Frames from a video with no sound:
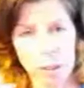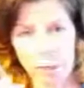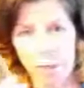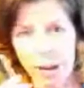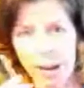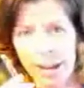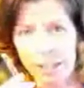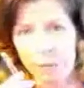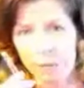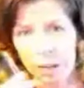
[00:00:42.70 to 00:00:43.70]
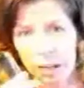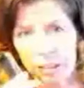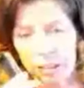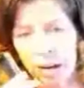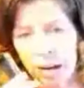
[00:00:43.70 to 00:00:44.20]
FedEx fucked
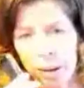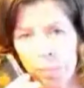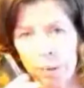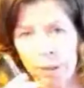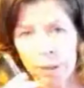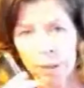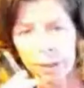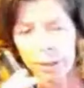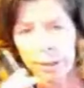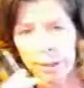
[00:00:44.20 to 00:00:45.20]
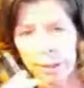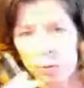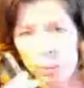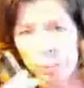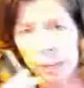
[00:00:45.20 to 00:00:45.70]
up in
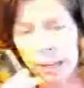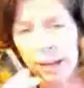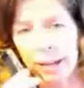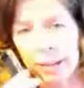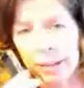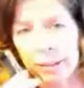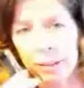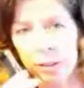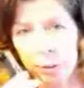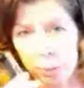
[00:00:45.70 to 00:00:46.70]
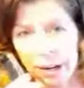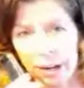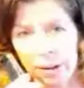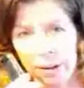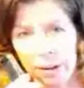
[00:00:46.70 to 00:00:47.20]
triplicate
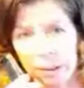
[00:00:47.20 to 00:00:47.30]
squared.